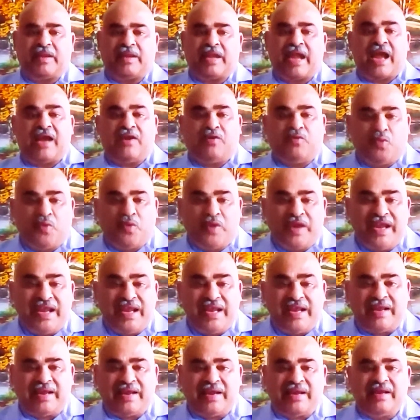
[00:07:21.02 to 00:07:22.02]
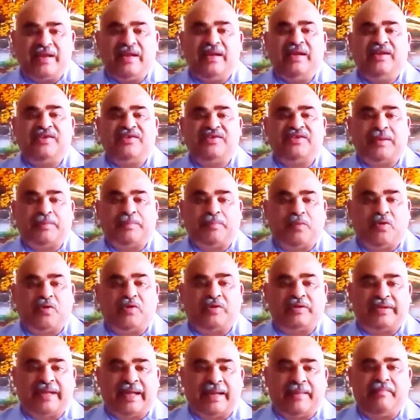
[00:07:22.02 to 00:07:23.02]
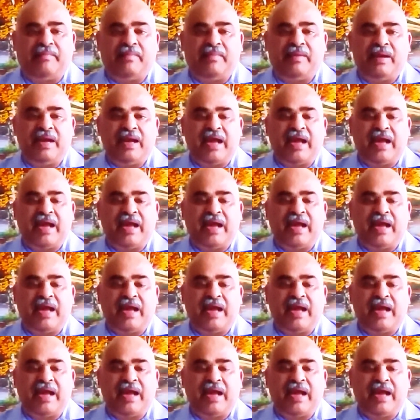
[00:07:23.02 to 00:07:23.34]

And we support them.